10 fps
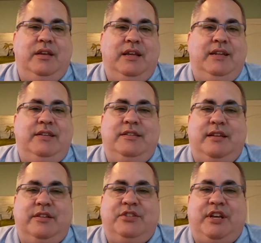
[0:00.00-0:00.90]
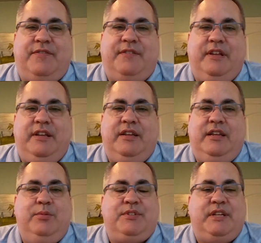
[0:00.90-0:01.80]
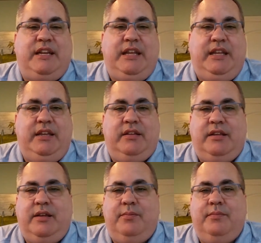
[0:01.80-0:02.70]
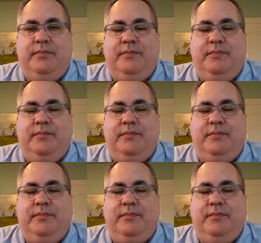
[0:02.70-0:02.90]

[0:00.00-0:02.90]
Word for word: He didn't tell Jeff that he was going to heal him.